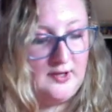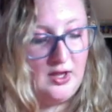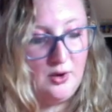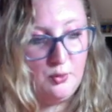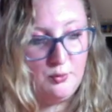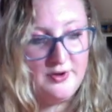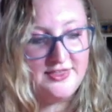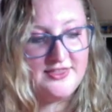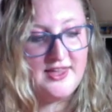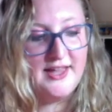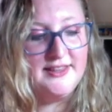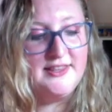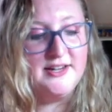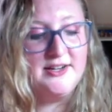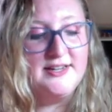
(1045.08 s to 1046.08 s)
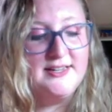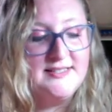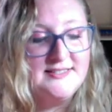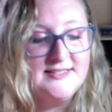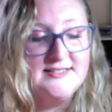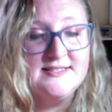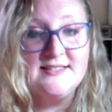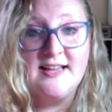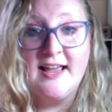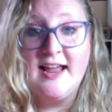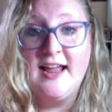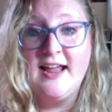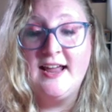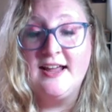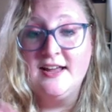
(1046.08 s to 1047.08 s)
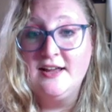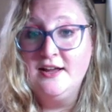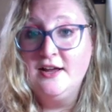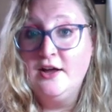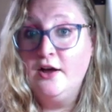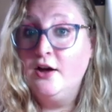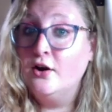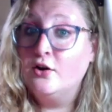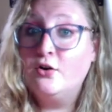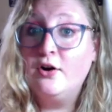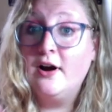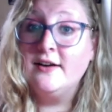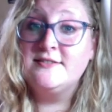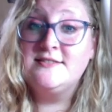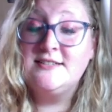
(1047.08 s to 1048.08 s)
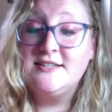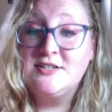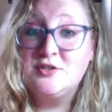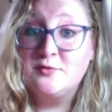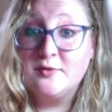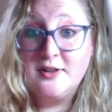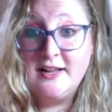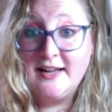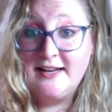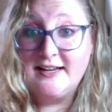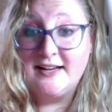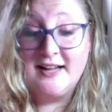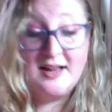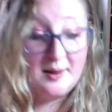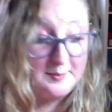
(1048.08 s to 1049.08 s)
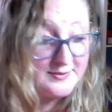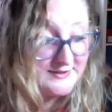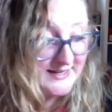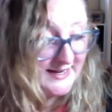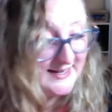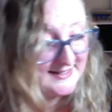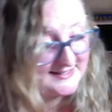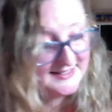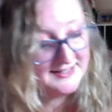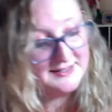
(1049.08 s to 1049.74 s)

With that, there is a cross-stitch related update.